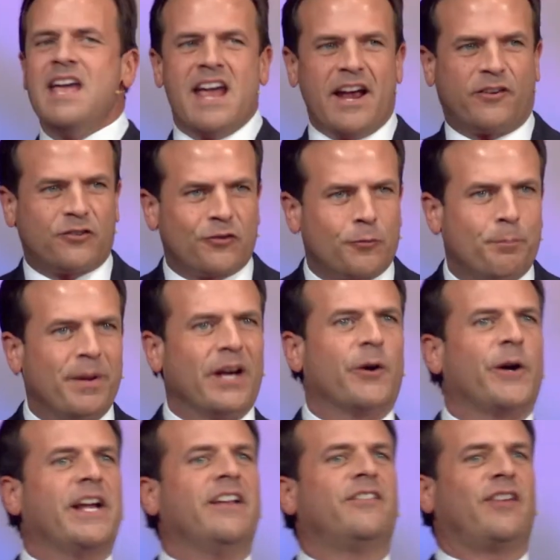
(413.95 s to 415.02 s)

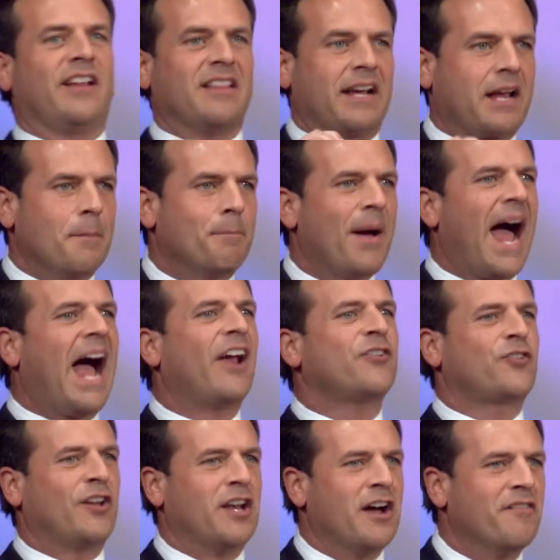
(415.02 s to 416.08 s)
experiencing the
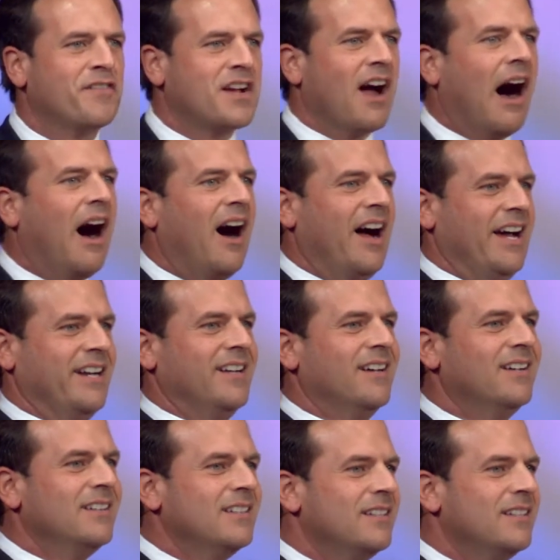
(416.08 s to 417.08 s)
compassion of God